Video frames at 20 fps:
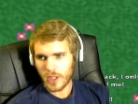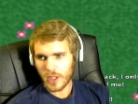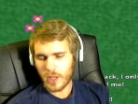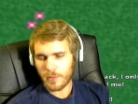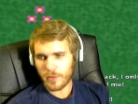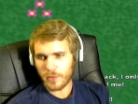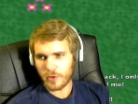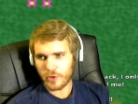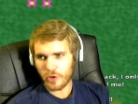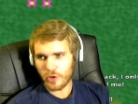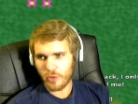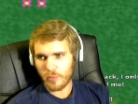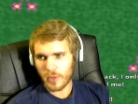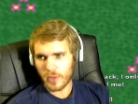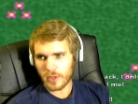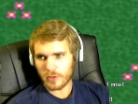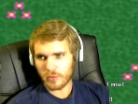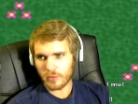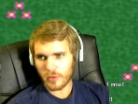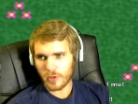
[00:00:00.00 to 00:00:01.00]
I'm gonna keep
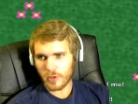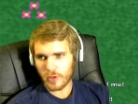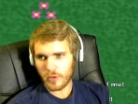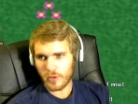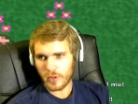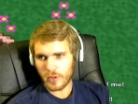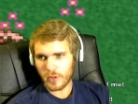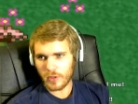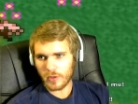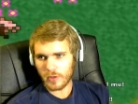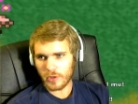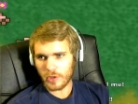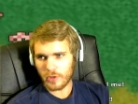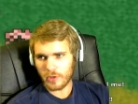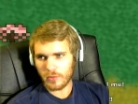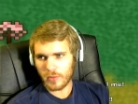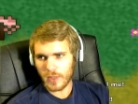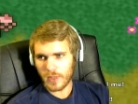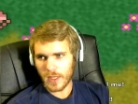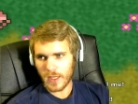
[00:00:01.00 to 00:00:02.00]
shooting my sword at you until
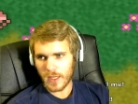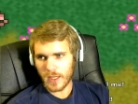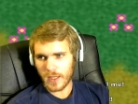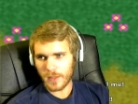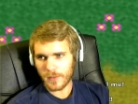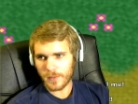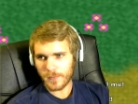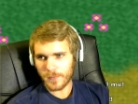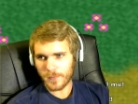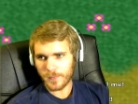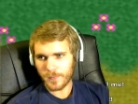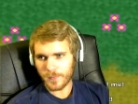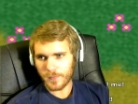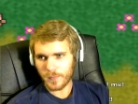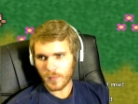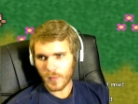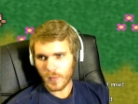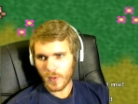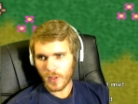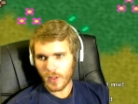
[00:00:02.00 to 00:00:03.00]
you die.
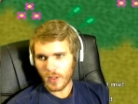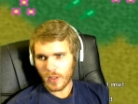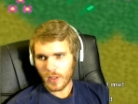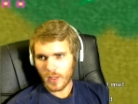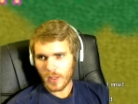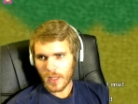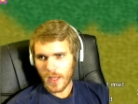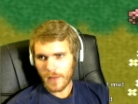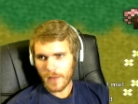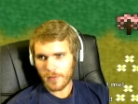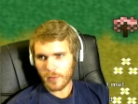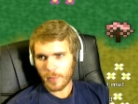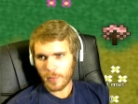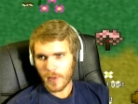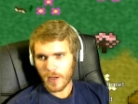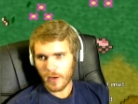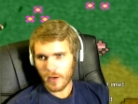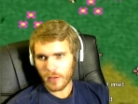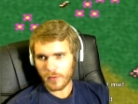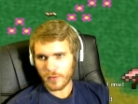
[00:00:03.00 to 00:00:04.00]
I have
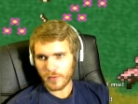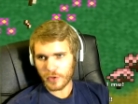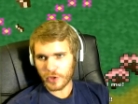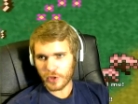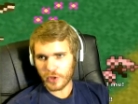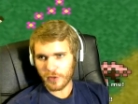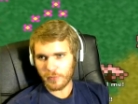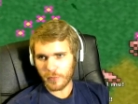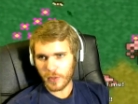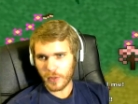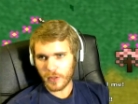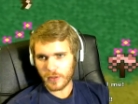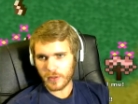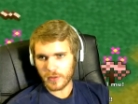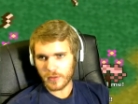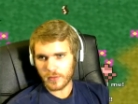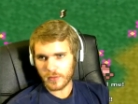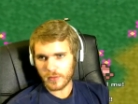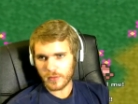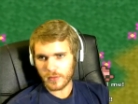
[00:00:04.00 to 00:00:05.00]
the power of the shift
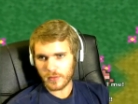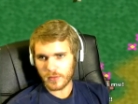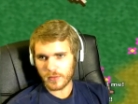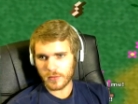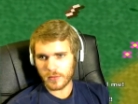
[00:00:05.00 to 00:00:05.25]
button.